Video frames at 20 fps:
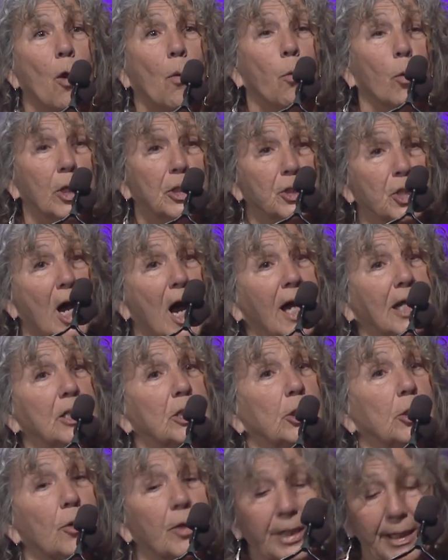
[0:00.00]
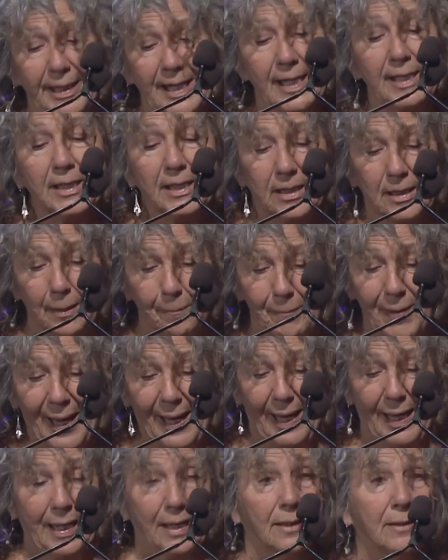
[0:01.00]
were not going to get the
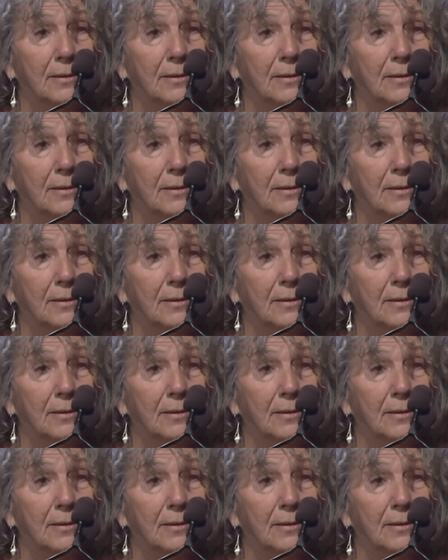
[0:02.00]
bay.